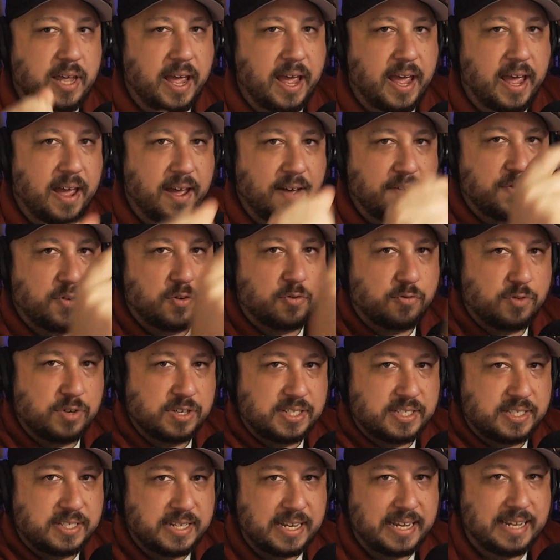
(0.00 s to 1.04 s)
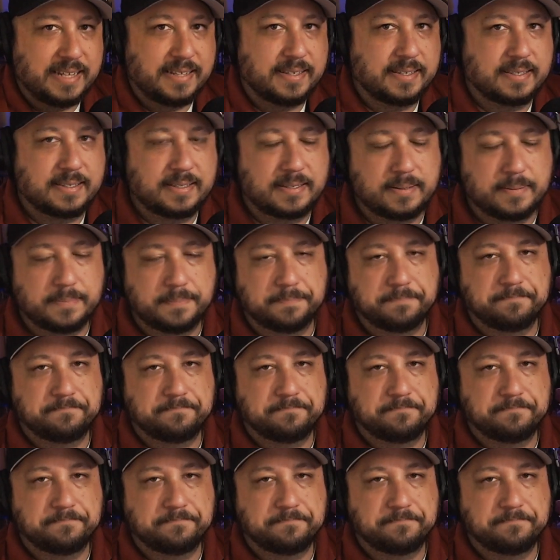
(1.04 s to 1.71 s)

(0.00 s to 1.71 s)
have receipts.